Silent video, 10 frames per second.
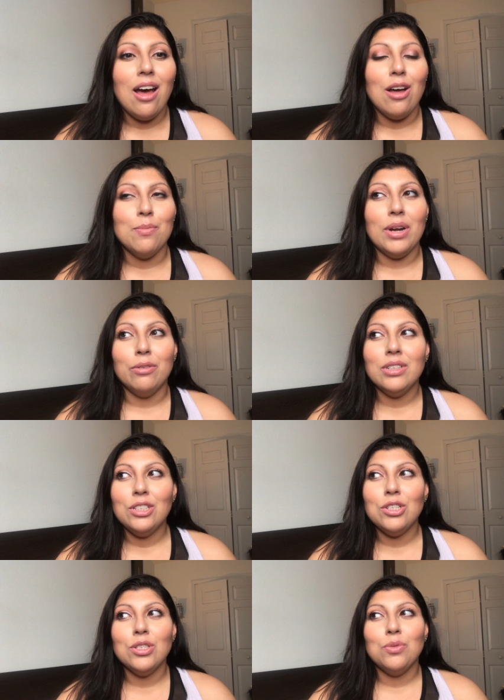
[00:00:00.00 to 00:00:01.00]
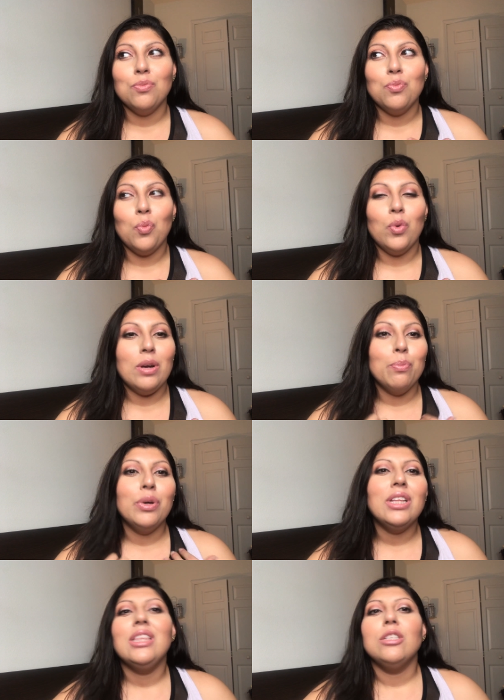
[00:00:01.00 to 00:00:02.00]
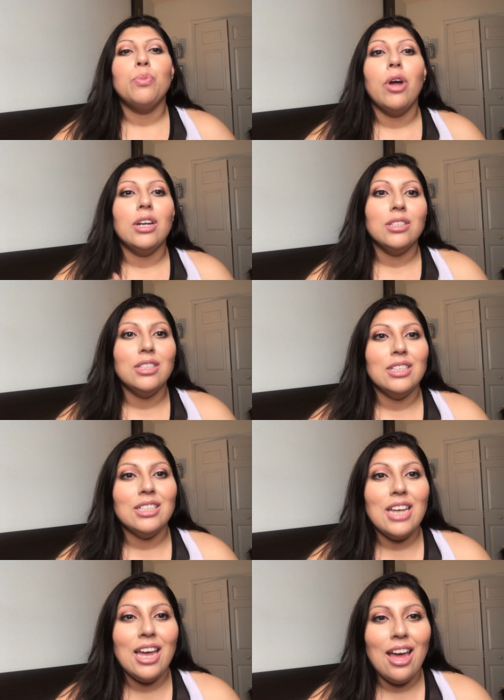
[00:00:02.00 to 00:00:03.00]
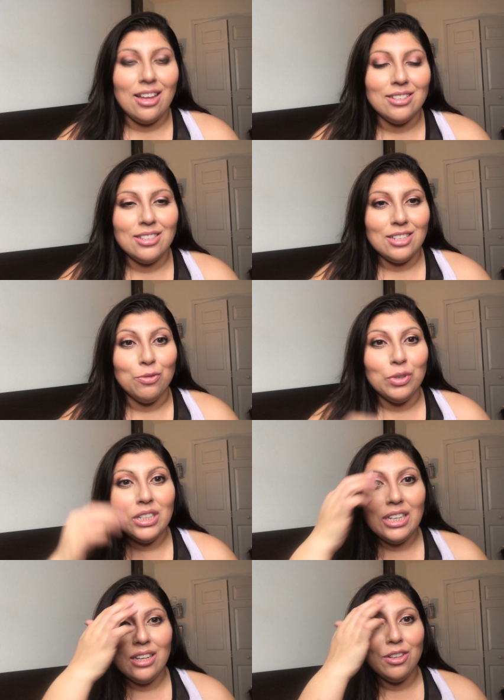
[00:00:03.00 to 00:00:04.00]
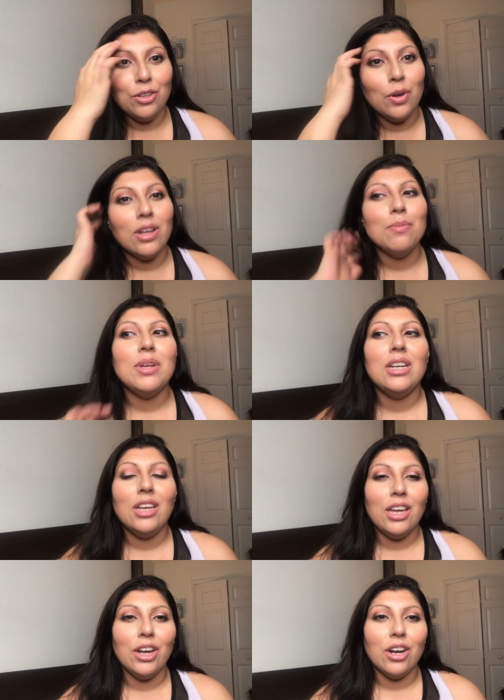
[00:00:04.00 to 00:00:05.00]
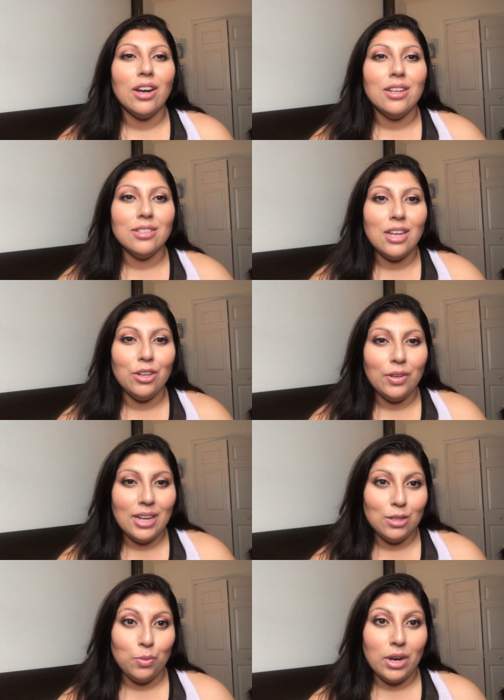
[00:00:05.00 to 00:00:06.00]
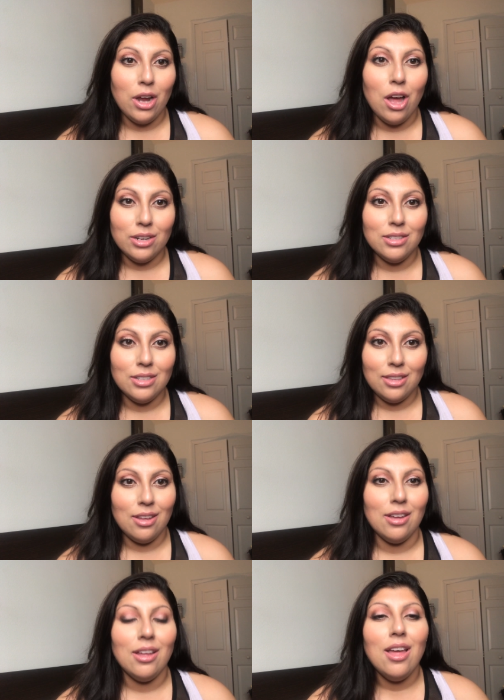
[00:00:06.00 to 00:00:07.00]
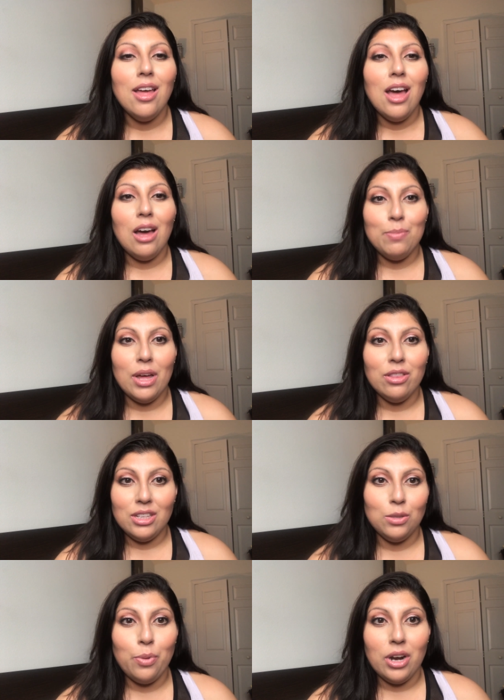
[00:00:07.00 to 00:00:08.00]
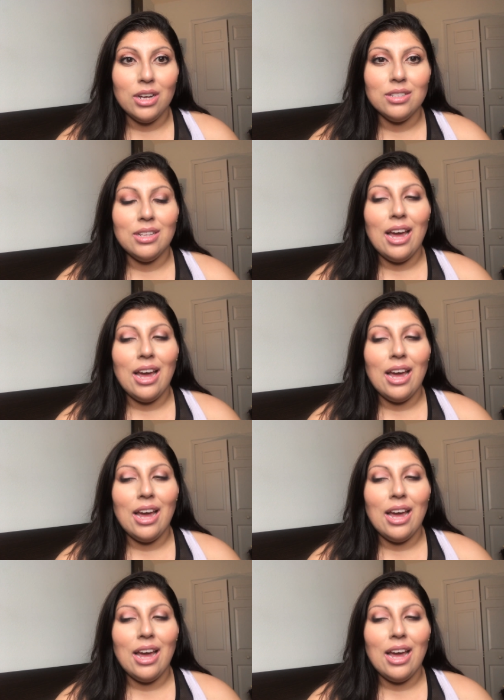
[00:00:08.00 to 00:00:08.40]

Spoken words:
I really just want to put these products to the test and really, come in here and tell you guys what I honestly think about these products.